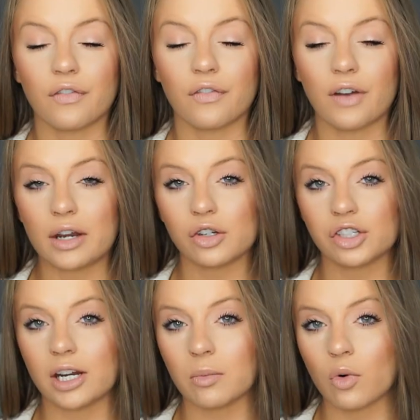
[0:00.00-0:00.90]
The final
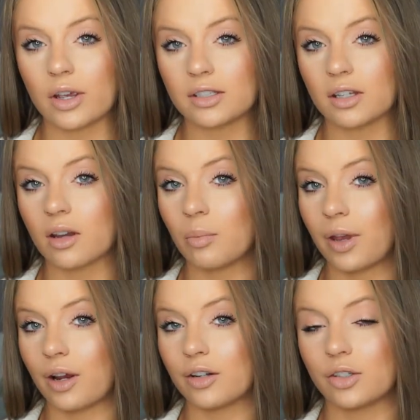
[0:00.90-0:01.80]
shade I'm going to
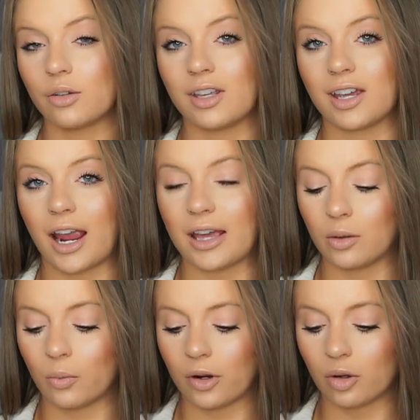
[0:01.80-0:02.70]
compare to the
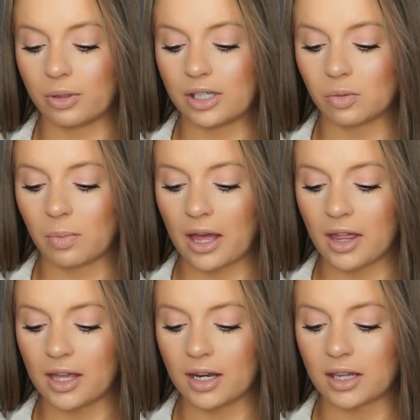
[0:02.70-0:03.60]
KYLIE Royal Peach
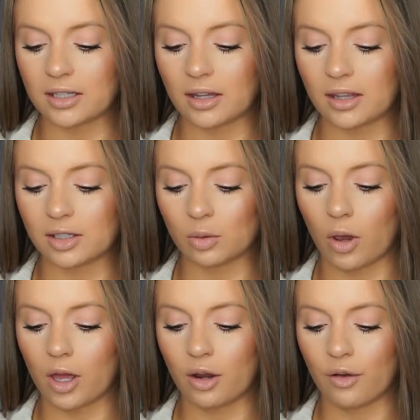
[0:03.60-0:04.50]
palette is this
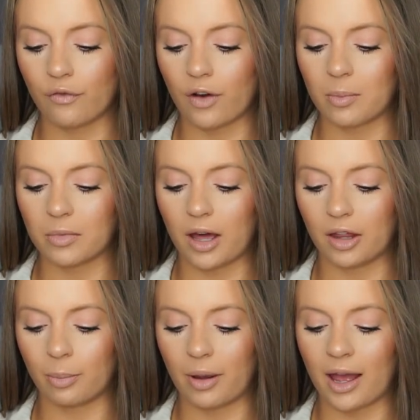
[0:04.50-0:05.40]
one from
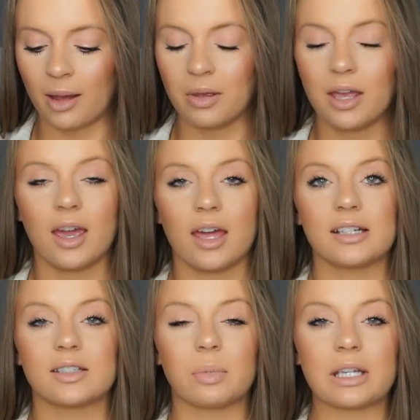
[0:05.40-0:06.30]
ColourPop, and
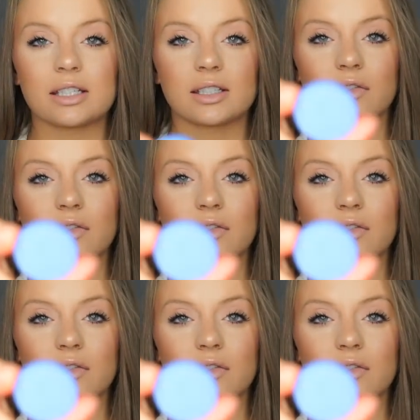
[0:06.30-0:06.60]
it's Piece